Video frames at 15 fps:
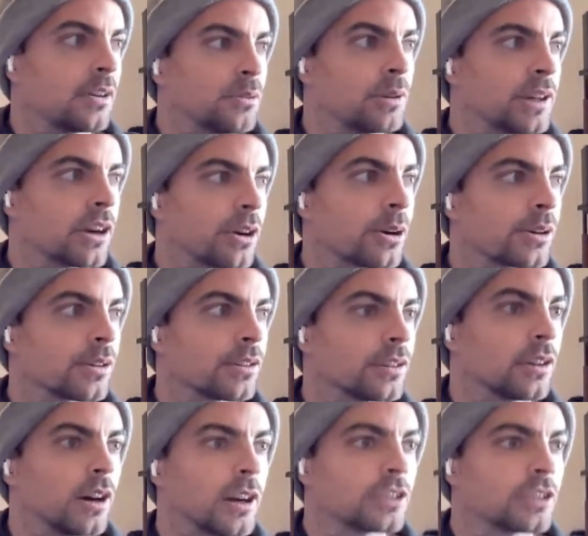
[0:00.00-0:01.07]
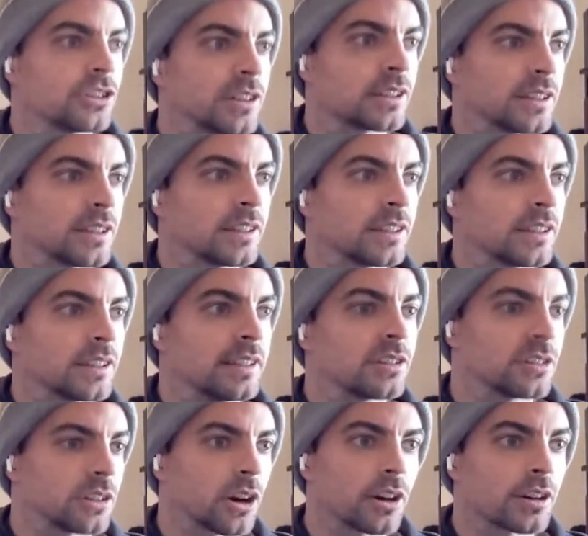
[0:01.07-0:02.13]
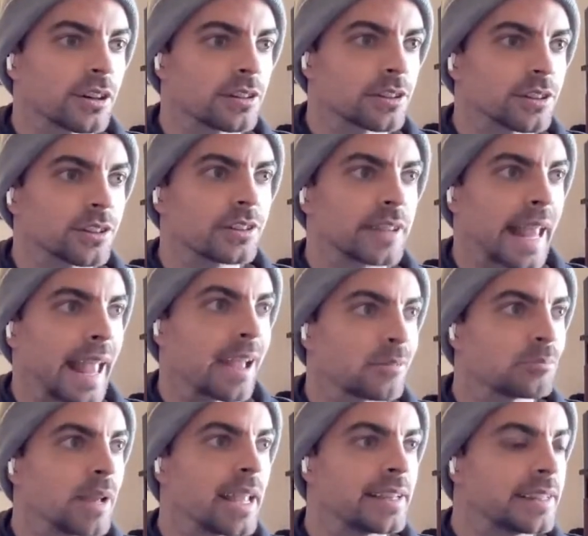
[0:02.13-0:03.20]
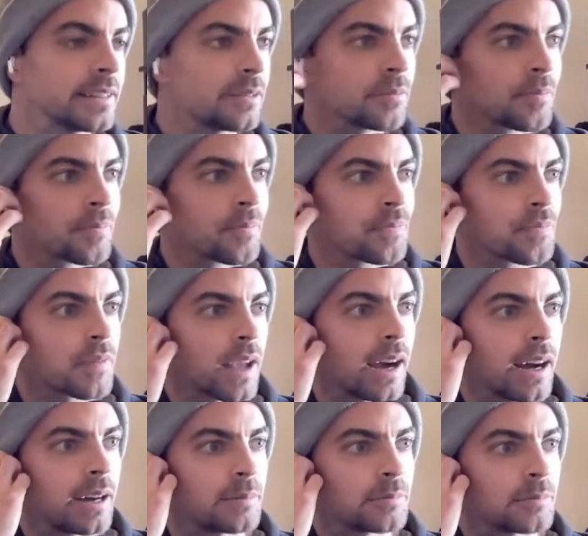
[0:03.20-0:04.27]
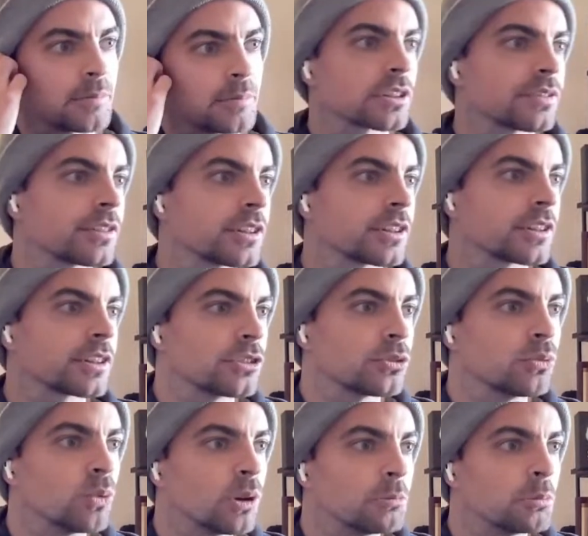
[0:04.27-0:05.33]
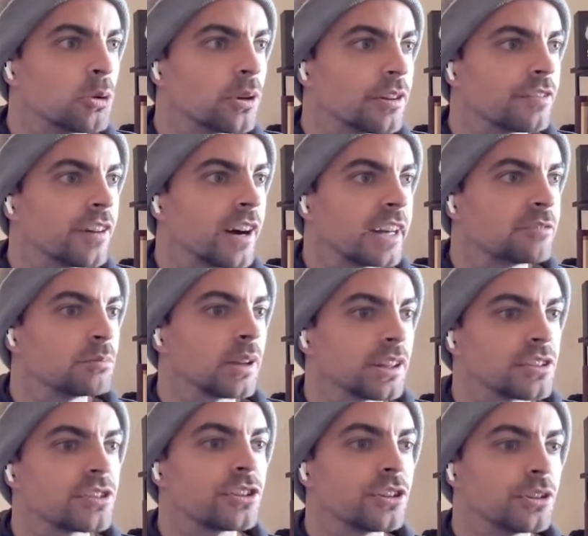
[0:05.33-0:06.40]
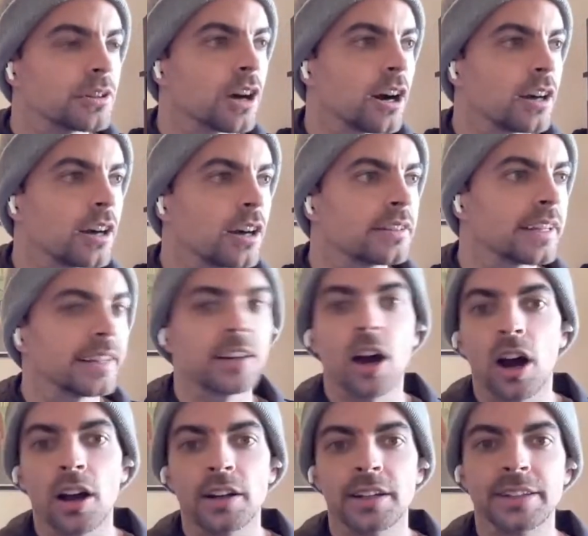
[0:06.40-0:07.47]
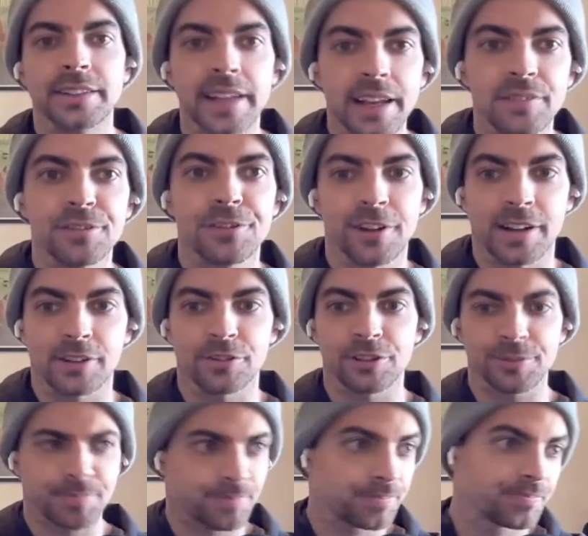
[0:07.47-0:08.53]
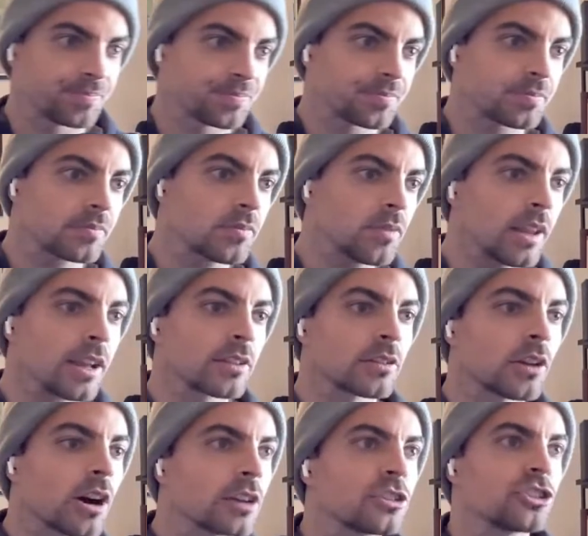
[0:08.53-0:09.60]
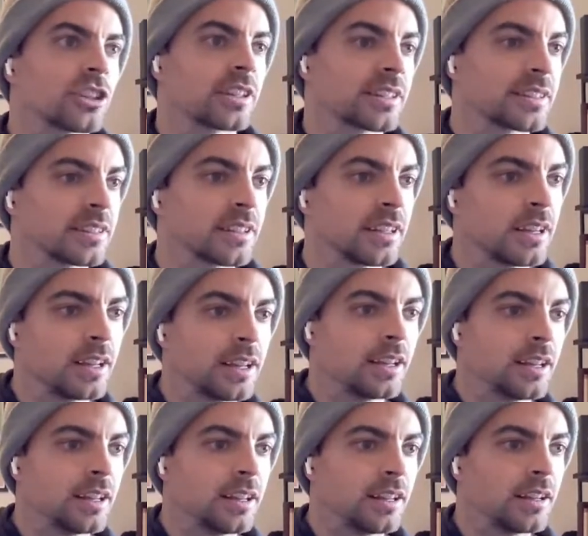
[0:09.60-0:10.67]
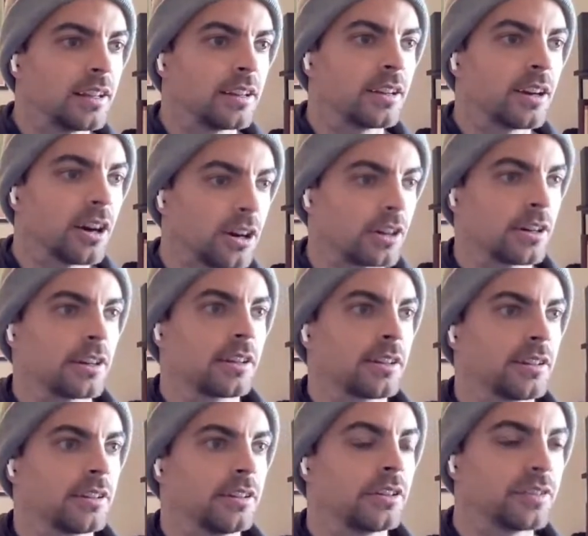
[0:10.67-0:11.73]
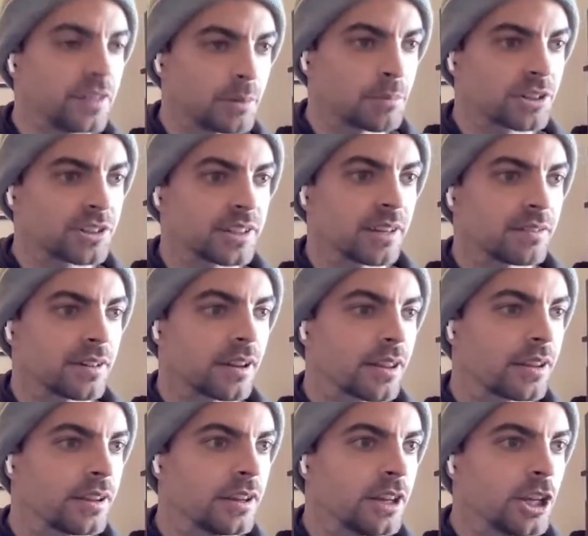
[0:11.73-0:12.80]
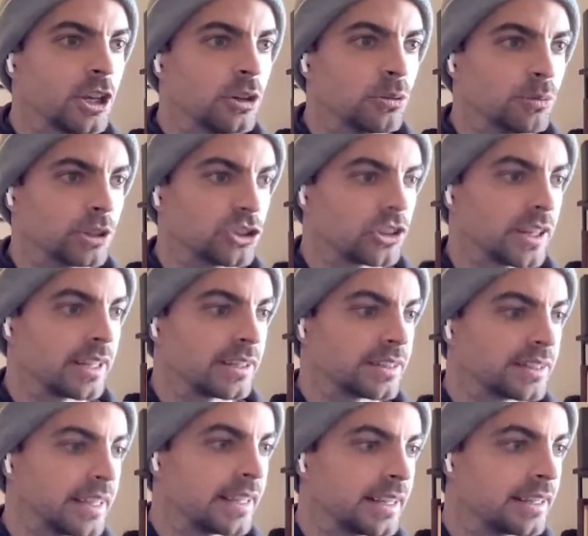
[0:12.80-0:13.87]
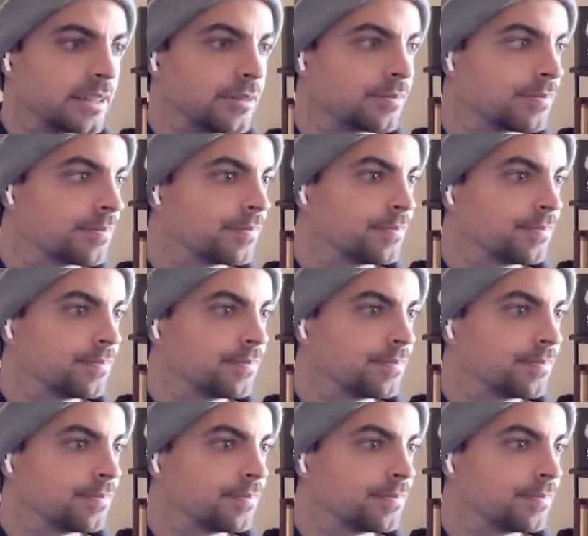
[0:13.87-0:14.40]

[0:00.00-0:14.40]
we are launching the Stars campaign. Stars of Icarios 1.5 plus new content on GameFound launches on November 7th, which is in,